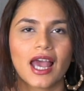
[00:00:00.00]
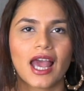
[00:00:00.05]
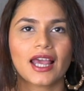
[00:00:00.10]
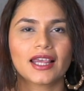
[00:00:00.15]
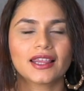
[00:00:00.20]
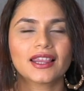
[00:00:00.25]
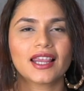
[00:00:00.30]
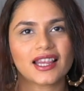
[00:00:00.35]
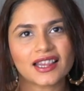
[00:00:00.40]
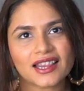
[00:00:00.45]

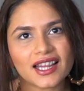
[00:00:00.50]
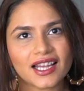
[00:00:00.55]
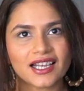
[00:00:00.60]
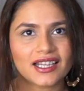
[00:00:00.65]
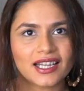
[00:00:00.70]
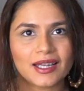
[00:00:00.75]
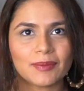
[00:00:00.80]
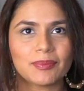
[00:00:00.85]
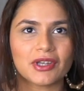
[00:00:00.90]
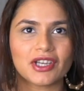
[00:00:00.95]
I think
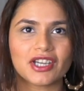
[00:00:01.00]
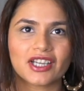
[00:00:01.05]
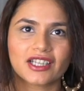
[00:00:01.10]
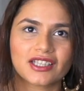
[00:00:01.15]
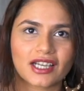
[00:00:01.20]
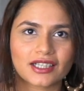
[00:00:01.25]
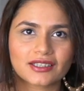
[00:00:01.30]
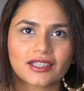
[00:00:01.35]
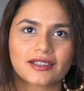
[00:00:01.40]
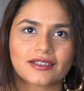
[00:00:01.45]
they'd keep hearing
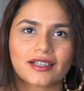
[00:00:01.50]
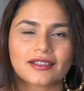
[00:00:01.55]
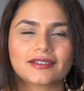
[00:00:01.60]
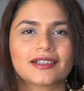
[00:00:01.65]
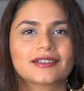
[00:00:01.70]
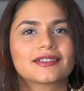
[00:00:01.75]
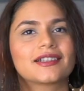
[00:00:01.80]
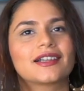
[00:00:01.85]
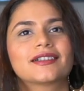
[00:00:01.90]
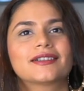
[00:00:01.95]
tack tack tack
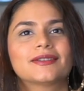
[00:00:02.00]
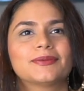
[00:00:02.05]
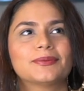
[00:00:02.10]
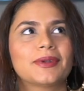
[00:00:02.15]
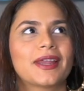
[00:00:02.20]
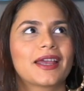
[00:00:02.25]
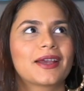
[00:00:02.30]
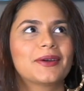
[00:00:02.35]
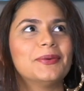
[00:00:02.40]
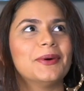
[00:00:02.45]
tack tack
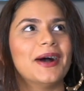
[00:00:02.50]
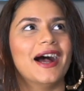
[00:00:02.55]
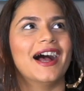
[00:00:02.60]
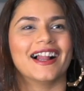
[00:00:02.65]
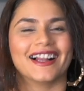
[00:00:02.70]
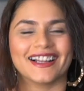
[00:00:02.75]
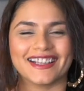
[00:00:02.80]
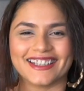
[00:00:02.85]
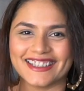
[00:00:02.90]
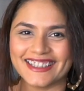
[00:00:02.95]
like
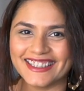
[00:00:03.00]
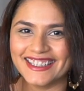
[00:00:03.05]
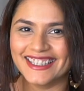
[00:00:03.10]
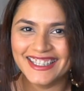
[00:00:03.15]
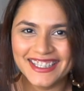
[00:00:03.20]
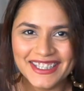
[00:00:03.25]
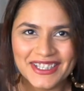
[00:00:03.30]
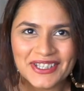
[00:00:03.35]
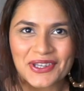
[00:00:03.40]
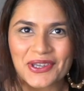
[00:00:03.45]

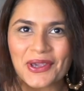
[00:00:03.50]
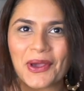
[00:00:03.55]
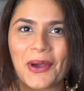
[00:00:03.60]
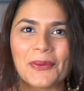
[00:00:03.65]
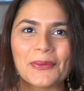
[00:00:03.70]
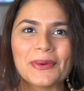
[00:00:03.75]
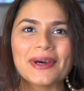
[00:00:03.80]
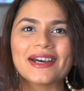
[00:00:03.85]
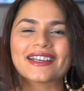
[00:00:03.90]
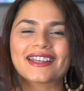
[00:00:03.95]
while
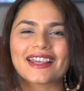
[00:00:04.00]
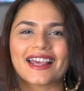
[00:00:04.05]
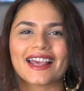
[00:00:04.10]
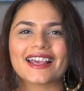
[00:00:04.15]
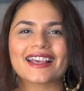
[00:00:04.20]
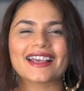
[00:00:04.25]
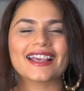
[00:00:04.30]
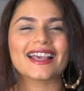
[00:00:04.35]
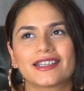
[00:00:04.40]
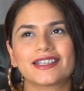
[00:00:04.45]
you're
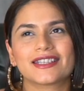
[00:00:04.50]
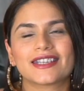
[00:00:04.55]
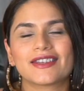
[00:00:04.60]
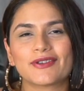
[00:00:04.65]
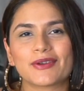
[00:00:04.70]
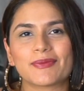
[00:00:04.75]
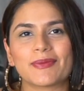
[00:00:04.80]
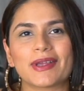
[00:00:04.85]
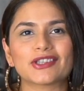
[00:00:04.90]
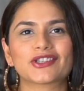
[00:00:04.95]
working. I didn't
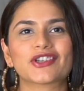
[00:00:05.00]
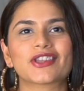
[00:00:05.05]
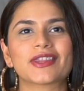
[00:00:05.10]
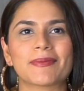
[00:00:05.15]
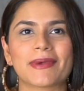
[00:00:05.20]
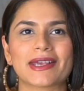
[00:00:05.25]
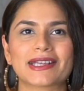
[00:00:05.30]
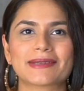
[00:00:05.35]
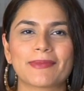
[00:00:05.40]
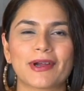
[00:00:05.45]
even mention
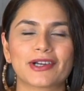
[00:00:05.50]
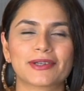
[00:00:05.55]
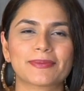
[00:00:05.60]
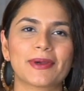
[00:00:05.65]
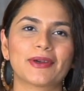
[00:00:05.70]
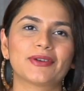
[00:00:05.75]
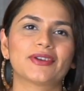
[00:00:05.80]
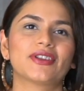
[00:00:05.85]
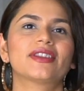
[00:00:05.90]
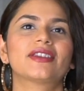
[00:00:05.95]
the best part
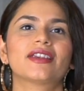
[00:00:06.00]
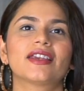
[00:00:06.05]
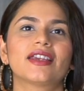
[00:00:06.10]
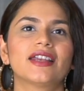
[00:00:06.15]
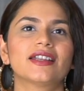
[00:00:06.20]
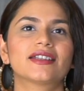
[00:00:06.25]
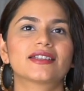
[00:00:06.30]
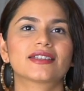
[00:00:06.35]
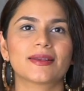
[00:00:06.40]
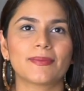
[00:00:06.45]
about it.
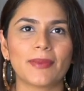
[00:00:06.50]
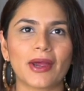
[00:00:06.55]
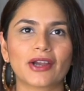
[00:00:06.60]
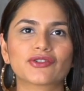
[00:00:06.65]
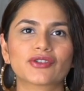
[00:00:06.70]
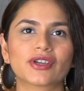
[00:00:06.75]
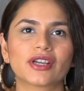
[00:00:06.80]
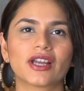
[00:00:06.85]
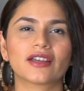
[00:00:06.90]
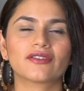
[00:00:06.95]
It's the
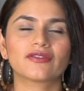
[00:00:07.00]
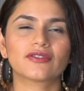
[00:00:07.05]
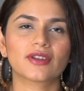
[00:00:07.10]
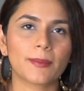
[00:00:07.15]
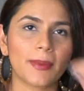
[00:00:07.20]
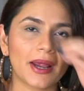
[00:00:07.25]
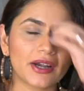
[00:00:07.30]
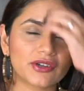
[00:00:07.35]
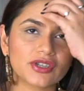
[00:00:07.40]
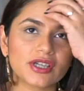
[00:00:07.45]
battery life. The
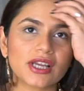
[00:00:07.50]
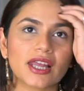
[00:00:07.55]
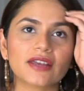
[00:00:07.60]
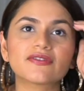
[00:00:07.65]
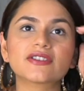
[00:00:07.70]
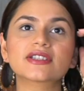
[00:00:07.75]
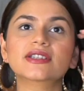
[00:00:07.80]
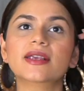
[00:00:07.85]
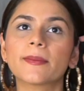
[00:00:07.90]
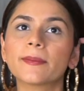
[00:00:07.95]
battery
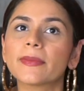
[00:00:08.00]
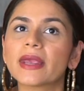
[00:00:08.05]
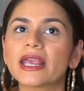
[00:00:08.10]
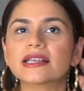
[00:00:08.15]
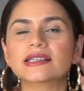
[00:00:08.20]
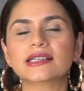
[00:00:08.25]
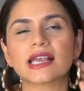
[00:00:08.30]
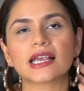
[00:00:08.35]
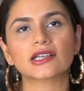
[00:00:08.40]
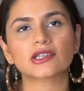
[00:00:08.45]
life is
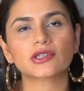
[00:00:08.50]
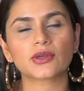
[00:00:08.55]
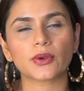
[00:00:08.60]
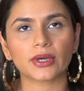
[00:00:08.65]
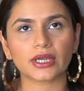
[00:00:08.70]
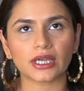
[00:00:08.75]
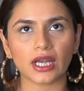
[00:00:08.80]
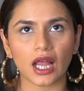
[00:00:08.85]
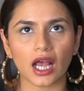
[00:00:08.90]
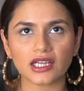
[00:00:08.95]
amazing. So
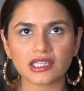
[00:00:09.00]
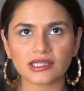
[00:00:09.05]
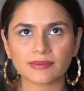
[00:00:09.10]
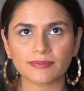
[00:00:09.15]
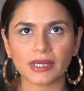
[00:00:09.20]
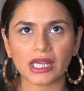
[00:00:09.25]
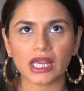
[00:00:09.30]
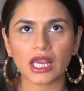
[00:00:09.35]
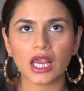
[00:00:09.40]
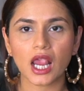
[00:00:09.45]
it lasts
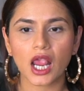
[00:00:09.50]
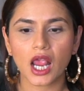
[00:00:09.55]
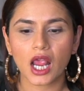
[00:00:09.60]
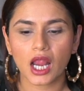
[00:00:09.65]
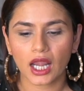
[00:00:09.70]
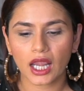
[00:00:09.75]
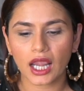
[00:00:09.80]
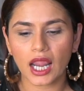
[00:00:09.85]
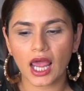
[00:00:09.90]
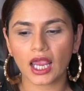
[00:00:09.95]
me
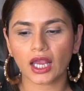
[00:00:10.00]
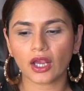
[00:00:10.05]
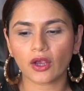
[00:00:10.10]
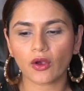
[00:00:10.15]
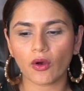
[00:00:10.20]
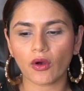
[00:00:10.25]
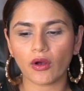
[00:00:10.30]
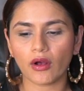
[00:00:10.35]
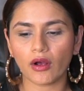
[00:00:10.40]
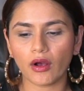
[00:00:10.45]
like
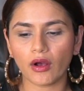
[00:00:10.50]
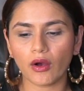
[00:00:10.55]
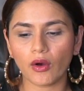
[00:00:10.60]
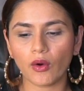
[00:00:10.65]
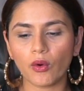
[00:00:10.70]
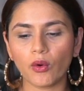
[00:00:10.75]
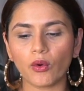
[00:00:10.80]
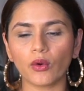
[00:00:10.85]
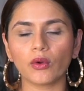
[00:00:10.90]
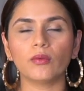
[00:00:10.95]

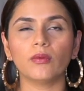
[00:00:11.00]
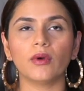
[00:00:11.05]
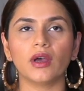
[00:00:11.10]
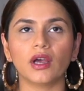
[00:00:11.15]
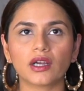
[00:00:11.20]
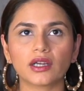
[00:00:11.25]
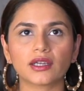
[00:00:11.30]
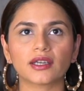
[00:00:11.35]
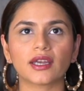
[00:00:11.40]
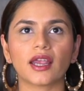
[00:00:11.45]
a whole
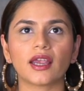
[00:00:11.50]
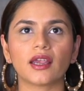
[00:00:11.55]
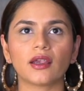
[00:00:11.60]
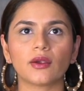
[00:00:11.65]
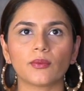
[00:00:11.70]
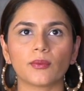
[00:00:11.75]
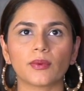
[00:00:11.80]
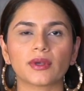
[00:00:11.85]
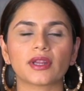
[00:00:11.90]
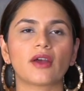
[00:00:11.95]
work
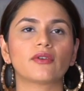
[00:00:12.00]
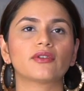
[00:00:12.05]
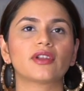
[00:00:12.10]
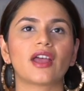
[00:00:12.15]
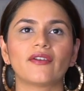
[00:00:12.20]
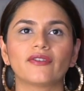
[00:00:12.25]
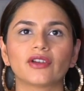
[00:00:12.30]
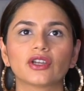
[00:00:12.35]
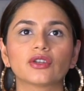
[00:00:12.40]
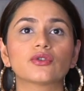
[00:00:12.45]
day without
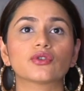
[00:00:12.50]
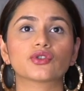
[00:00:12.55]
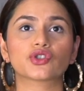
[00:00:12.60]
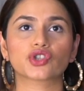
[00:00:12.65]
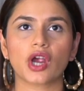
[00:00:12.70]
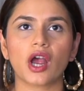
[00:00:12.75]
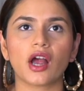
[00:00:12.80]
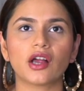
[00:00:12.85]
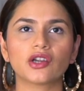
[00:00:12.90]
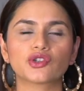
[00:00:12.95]
having to
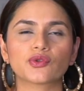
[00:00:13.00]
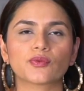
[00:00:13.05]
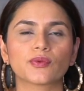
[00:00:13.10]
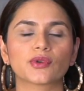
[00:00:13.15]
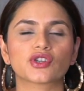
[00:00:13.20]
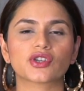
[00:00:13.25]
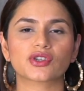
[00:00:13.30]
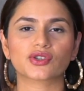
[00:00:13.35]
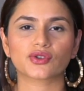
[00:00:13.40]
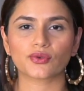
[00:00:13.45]
charge,
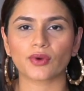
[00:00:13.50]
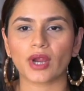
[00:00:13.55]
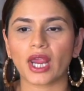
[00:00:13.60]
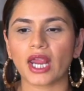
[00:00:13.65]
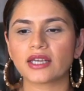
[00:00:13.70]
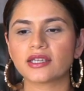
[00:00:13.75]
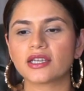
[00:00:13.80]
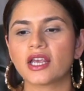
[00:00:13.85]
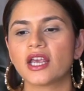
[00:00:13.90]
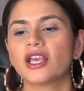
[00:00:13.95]
which is
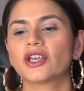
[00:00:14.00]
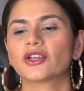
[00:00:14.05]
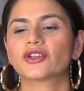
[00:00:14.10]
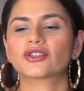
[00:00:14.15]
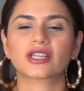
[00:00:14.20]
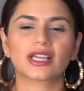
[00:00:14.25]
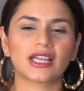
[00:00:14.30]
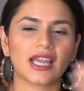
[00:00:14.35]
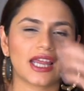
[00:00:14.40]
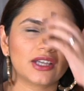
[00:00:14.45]
great
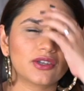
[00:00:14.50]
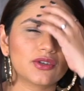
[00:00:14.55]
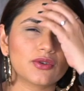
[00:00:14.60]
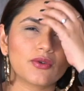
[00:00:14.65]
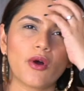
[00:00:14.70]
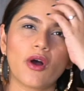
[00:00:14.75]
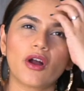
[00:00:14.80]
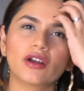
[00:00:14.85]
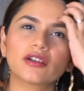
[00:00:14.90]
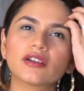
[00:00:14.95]
because I like
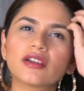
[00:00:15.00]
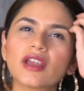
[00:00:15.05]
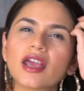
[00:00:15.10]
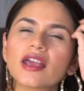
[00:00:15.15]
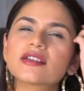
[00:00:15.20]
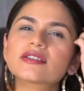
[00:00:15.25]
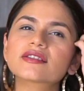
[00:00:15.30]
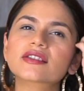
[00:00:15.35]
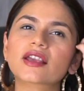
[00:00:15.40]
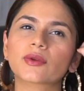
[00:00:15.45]
to hot
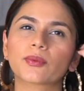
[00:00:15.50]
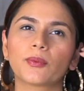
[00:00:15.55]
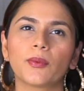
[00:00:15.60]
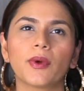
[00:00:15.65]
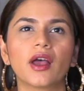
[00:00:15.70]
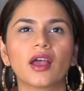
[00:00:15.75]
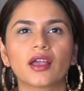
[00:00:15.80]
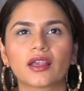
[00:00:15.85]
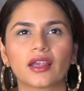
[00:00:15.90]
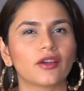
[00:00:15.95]
desk at
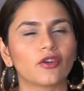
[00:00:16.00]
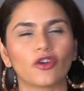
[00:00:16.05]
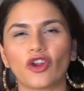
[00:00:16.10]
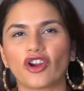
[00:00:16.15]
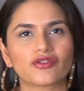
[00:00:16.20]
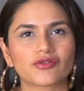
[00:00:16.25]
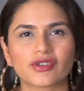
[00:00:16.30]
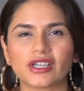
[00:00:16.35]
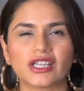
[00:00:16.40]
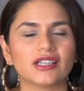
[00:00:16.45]
work and
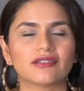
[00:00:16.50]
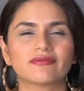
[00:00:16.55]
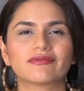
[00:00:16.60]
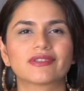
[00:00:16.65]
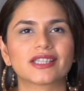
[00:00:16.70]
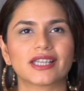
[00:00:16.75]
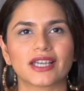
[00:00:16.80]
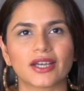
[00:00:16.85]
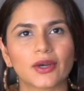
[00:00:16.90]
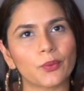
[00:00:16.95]
not really
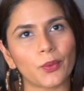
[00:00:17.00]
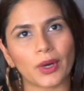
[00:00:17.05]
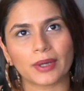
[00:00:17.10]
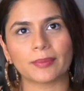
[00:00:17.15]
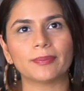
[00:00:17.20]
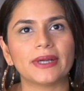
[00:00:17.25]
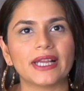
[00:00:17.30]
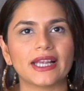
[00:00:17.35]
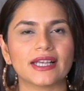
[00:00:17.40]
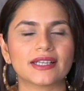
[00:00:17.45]
sit in
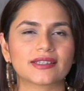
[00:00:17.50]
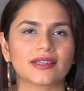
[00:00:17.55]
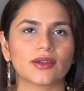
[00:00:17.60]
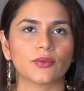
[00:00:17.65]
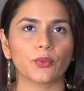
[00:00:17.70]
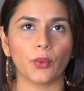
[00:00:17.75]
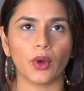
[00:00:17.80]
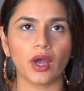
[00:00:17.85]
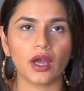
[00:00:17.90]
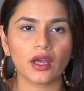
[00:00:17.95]
one place
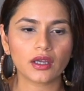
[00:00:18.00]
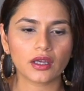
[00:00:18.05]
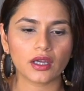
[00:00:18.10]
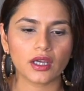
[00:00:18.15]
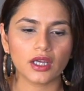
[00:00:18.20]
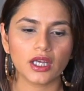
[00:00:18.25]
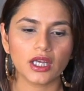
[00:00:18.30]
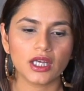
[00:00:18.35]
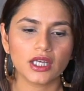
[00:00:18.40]
and work.